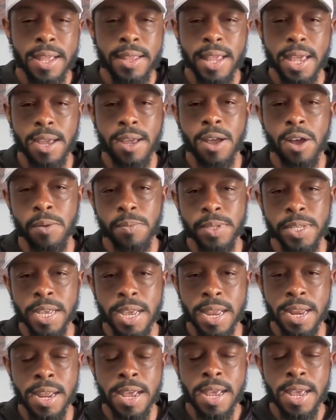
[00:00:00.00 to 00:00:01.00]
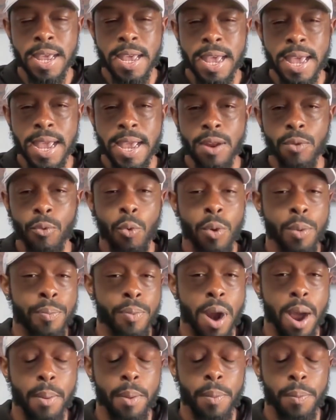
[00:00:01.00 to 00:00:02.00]
that comes in and would
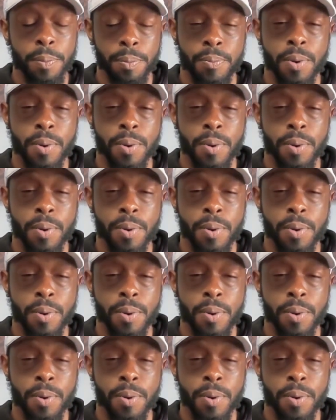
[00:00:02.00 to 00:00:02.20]
prob-